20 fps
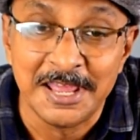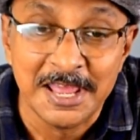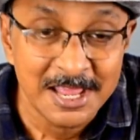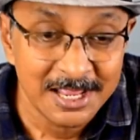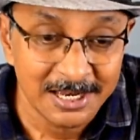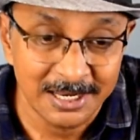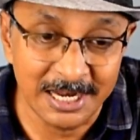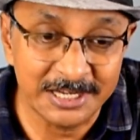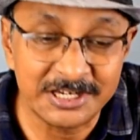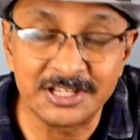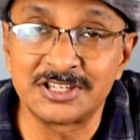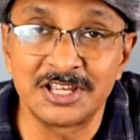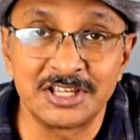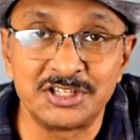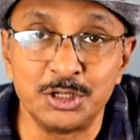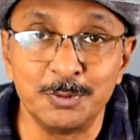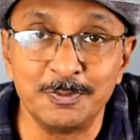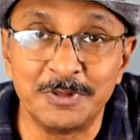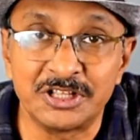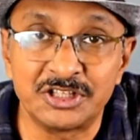Let us
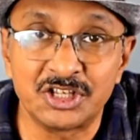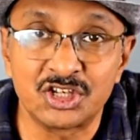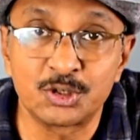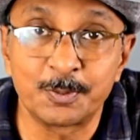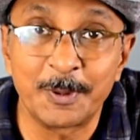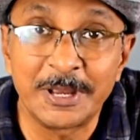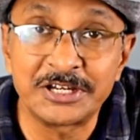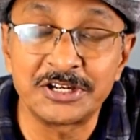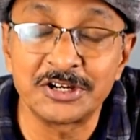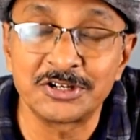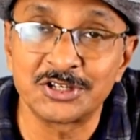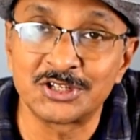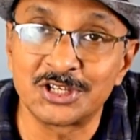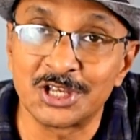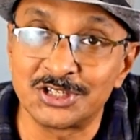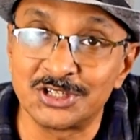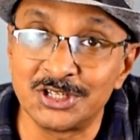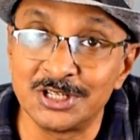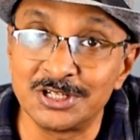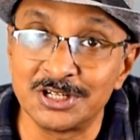assume that the spectators are
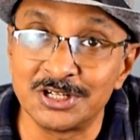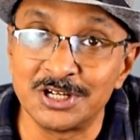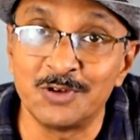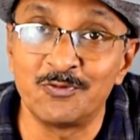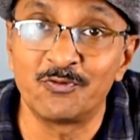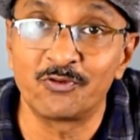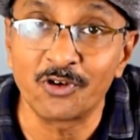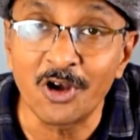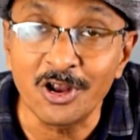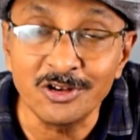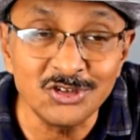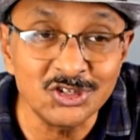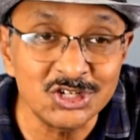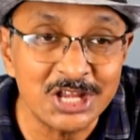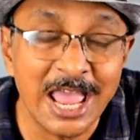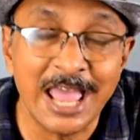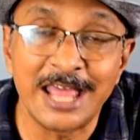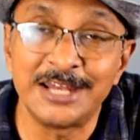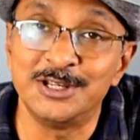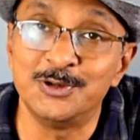seated in front
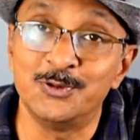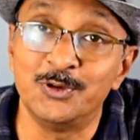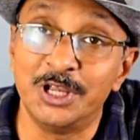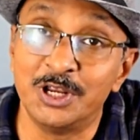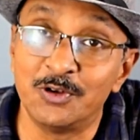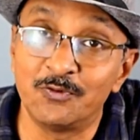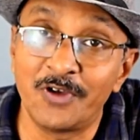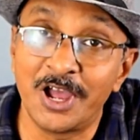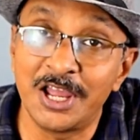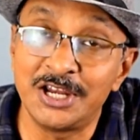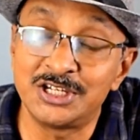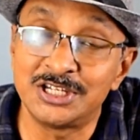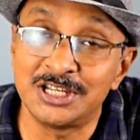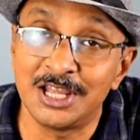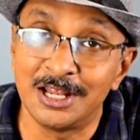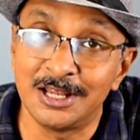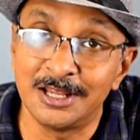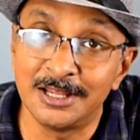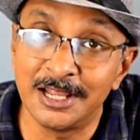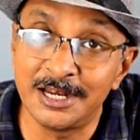and you invite a
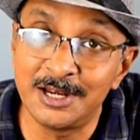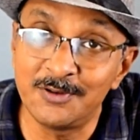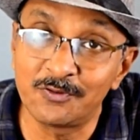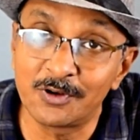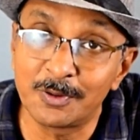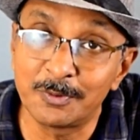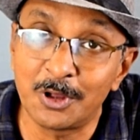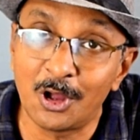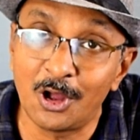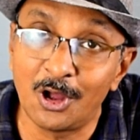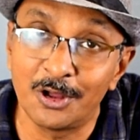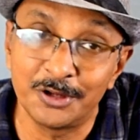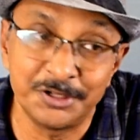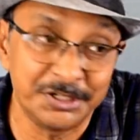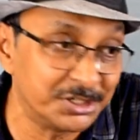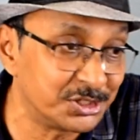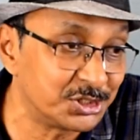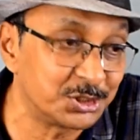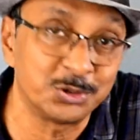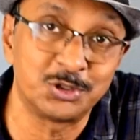lady from the
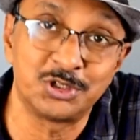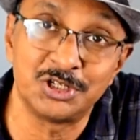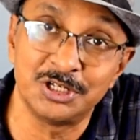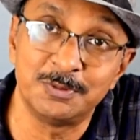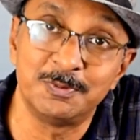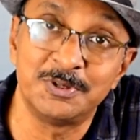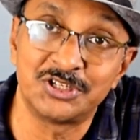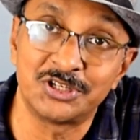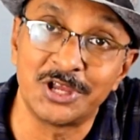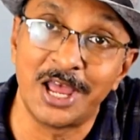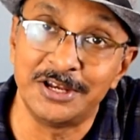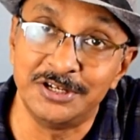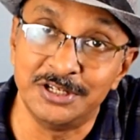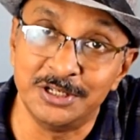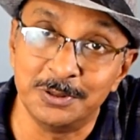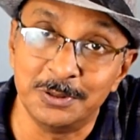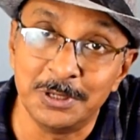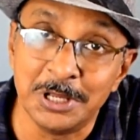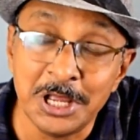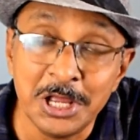audience to sit beside you
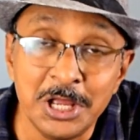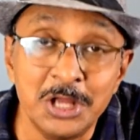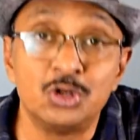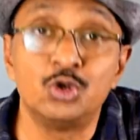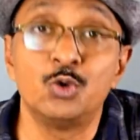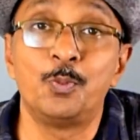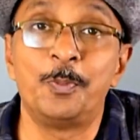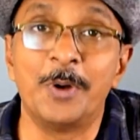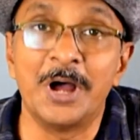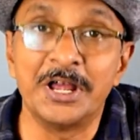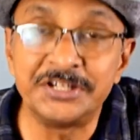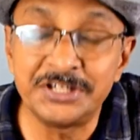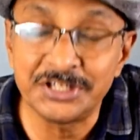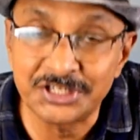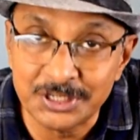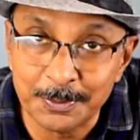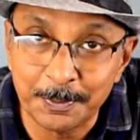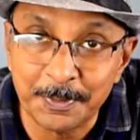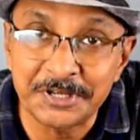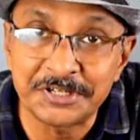to
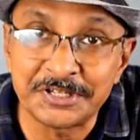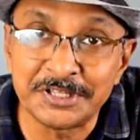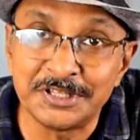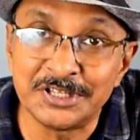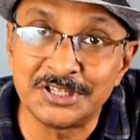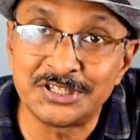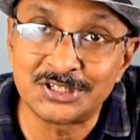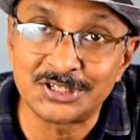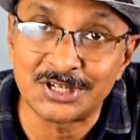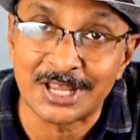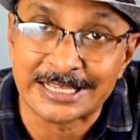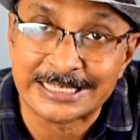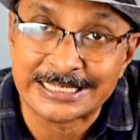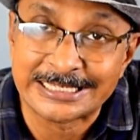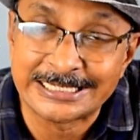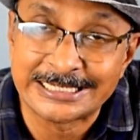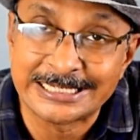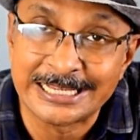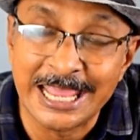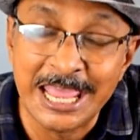participate in this
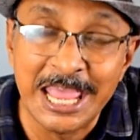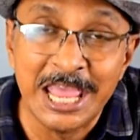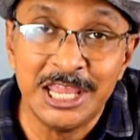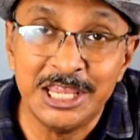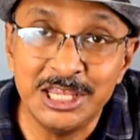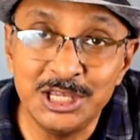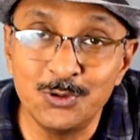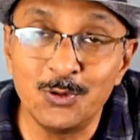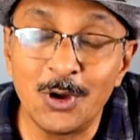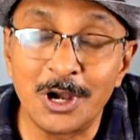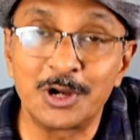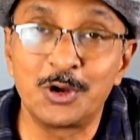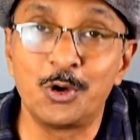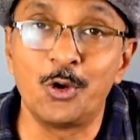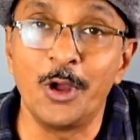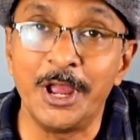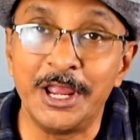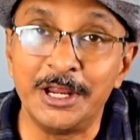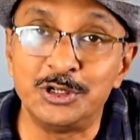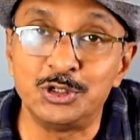test. You are
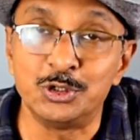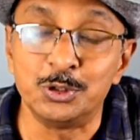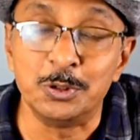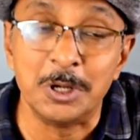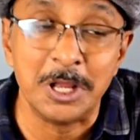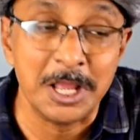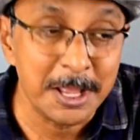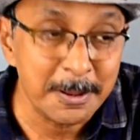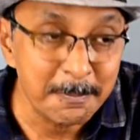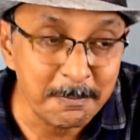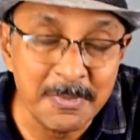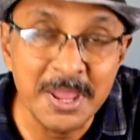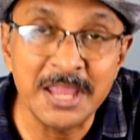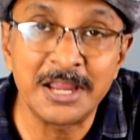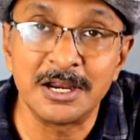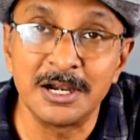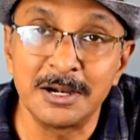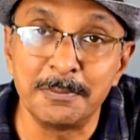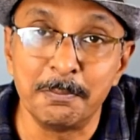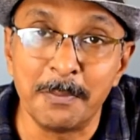going to make
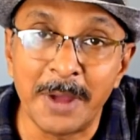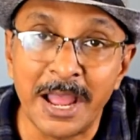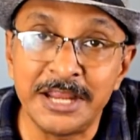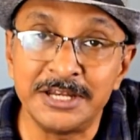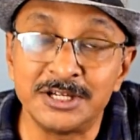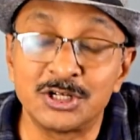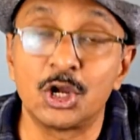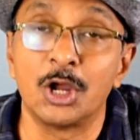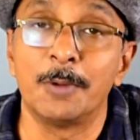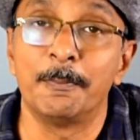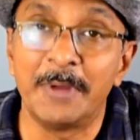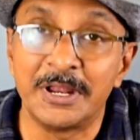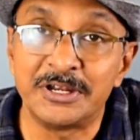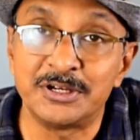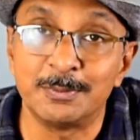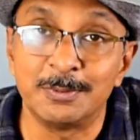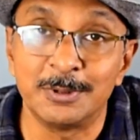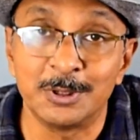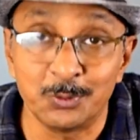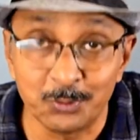her mind
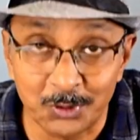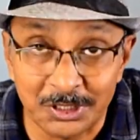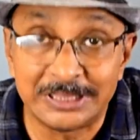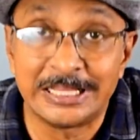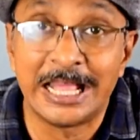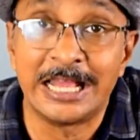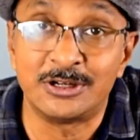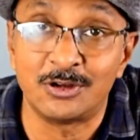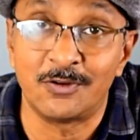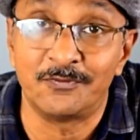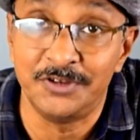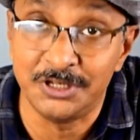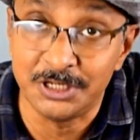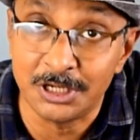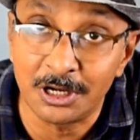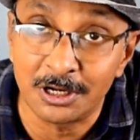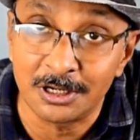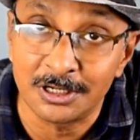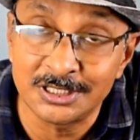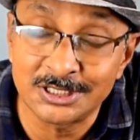compatible with that of
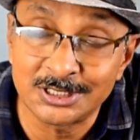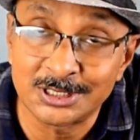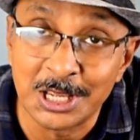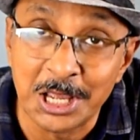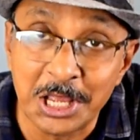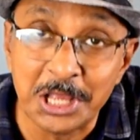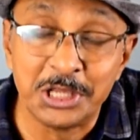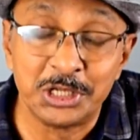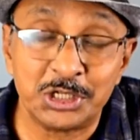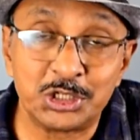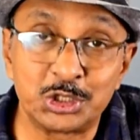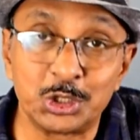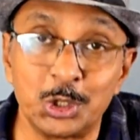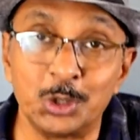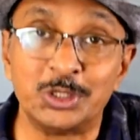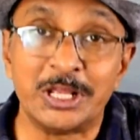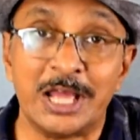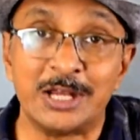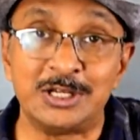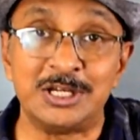yours so
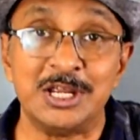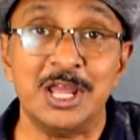that